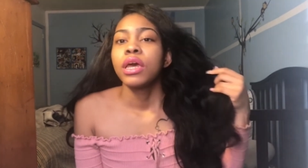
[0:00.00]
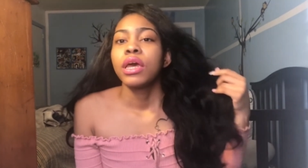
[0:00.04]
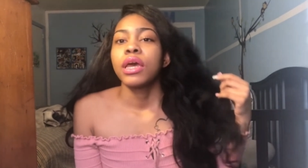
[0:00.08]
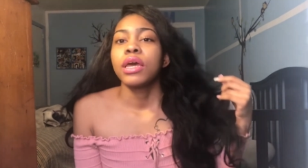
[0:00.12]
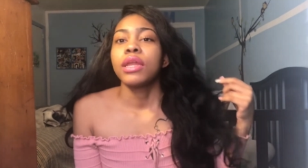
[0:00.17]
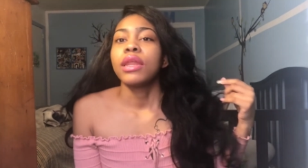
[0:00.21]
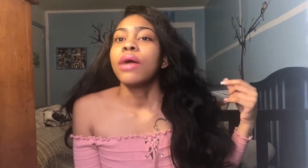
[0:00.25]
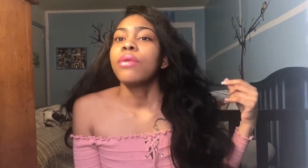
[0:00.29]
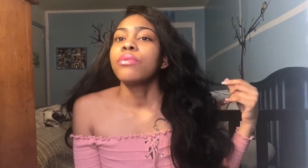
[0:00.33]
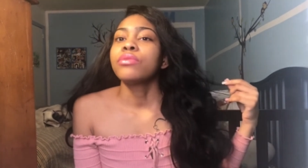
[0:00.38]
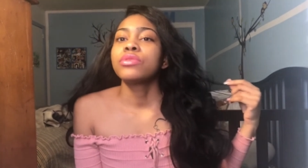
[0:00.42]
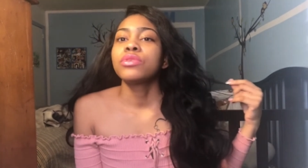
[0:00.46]

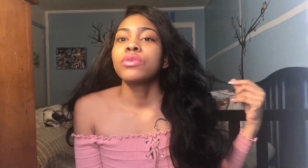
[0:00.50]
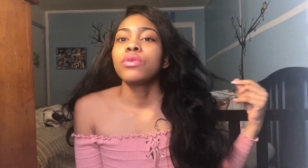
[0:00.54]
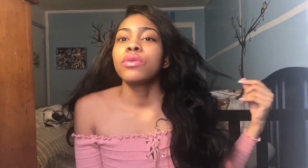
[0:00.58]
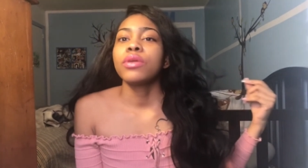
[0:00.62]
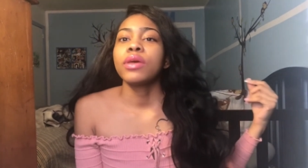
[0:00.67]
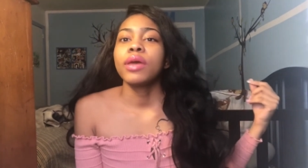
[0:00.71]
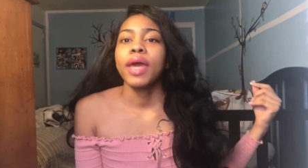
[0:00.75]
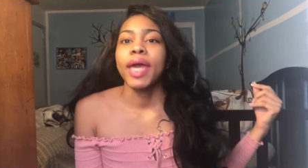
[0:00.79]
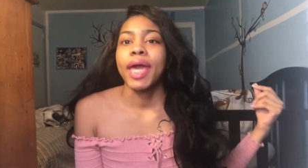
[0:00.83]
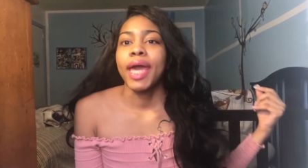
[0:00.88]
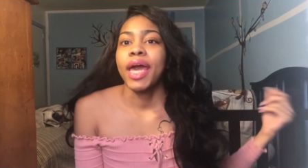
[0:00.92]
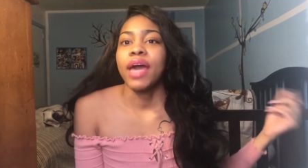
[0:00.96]
And I was going
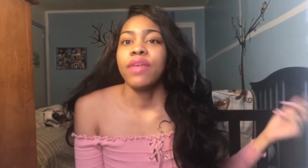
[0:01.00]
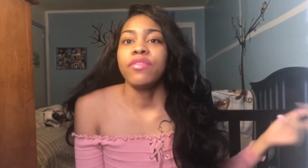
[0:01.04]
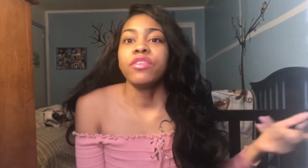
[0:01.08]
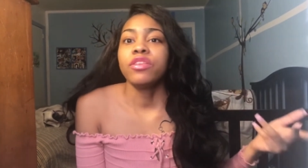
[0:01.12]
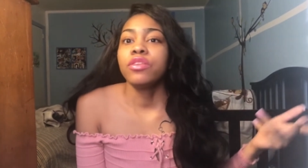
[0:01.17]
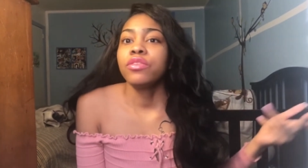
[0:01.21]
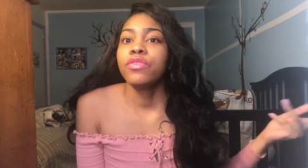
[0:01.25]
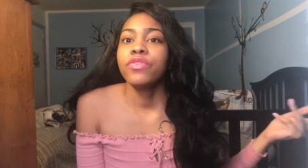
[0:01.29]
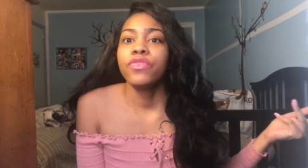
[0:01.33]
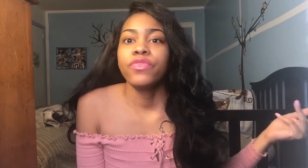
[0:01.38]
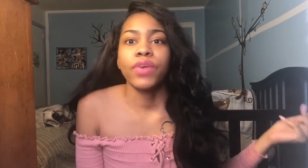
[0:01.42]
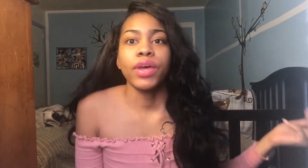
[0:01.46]
to have a
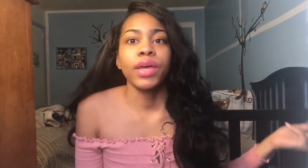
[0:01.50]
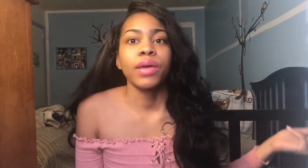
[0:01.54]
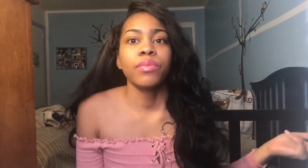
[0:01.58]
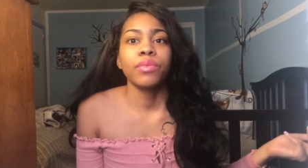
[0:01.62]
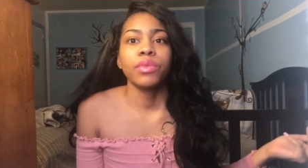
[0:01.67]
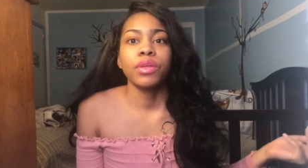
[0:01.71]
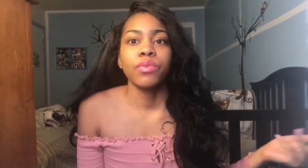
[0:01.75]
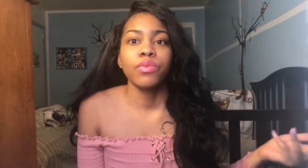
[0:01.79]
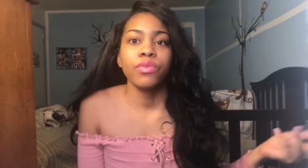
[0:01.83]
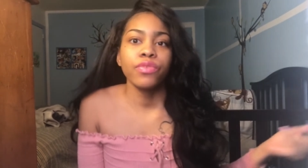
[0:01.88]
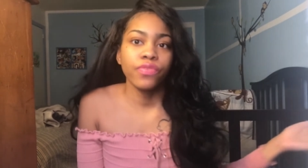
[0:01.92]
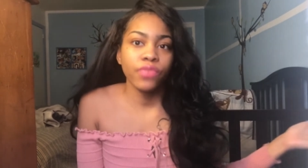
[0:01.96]
little
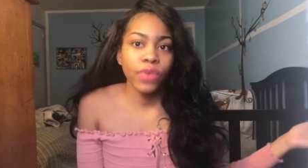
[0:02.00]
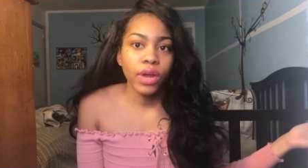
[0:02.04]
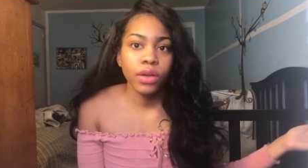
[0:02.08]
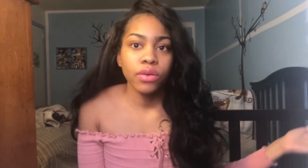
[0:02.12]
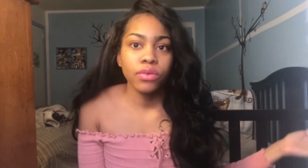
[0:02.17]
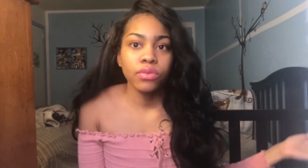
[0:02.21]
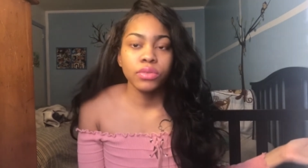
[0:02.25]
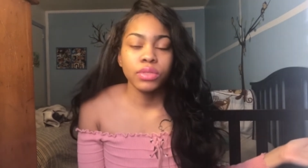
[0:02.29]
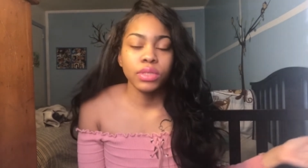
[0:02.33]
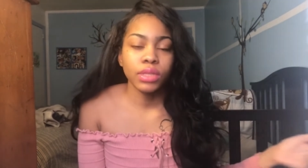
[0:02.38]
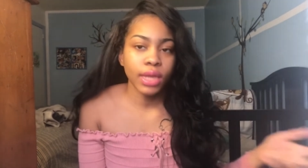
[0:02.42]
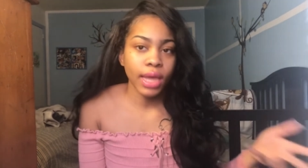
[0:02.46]
family with
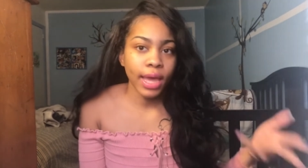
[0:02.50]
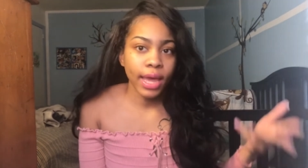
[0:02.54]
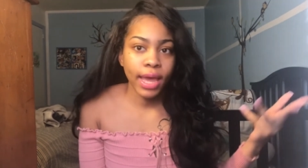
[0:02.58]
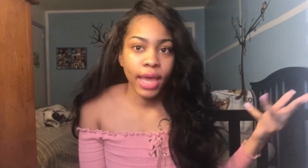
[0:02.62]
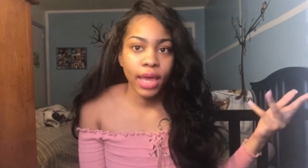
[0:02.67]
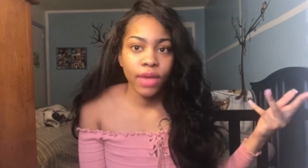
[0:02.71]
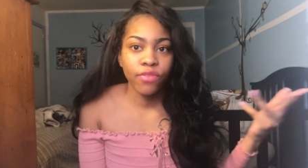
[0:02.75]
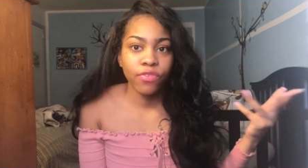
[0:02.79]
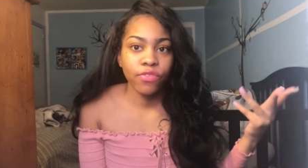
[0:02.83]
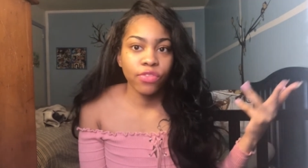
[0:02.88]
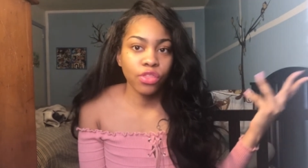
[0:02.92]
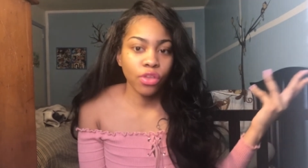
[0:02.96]
Freckles. And I
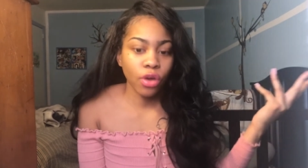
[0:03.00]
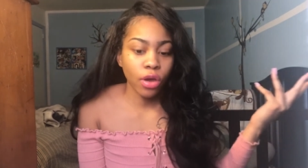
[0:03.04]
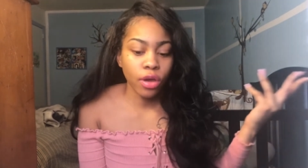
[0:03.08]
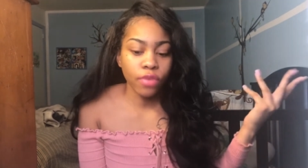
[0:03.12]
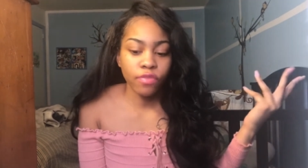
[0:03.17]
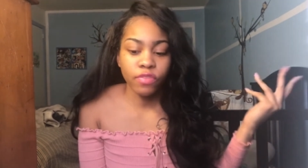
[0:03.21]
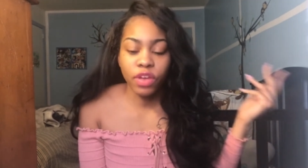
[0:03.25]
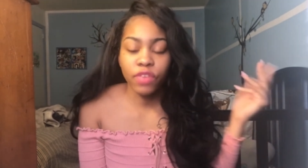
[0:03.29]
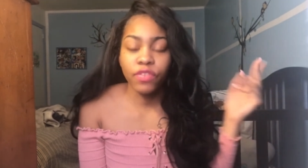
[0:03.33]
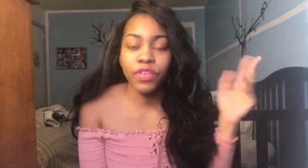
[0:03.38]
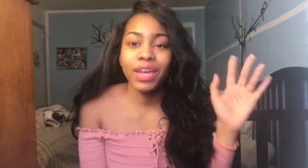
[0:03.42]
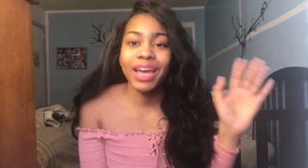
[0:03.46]
have thought
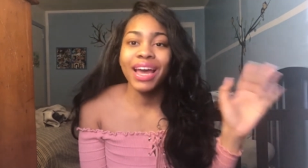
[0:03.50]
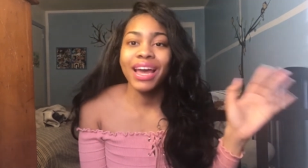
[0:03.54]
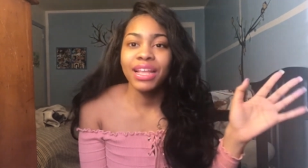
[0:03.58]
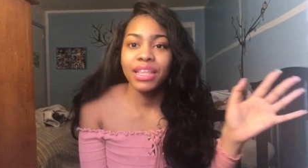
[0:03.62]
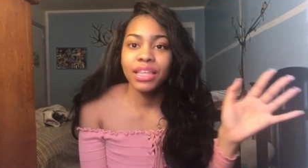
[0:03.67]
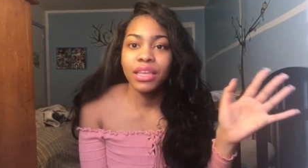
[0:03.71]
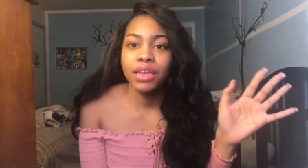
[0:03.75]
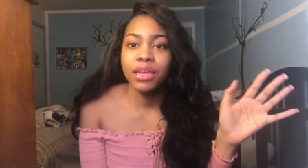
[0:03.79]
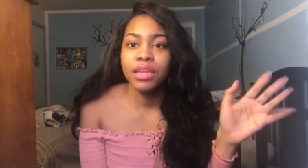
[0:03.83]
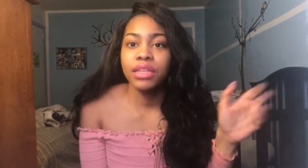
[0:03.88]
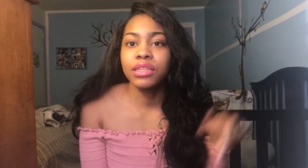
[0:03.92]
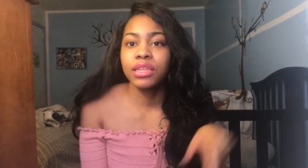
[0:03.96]
of every
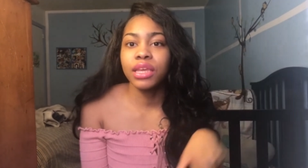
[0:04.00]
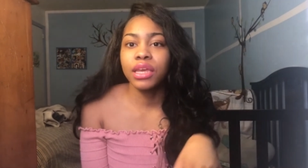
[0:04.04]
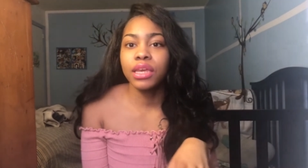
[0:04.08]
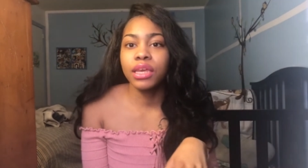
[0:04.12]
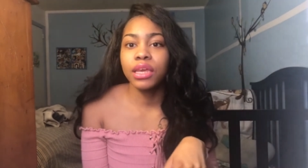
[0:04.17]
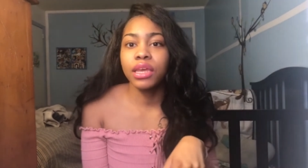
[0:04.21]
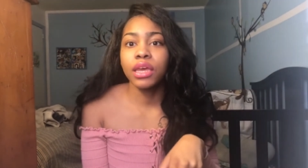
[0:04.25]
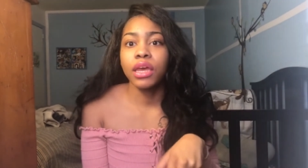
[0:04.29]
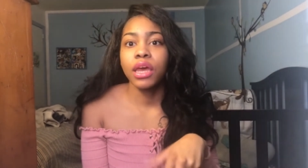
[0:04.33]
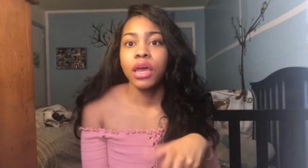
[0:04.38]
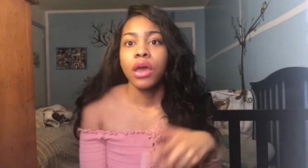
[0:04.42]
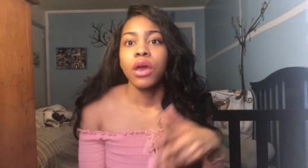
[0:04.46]
idea
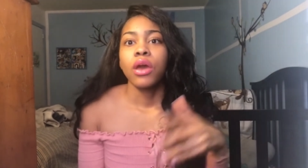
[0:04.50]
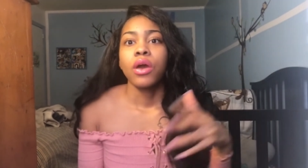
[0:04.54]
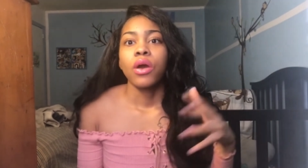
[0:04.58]
thinking,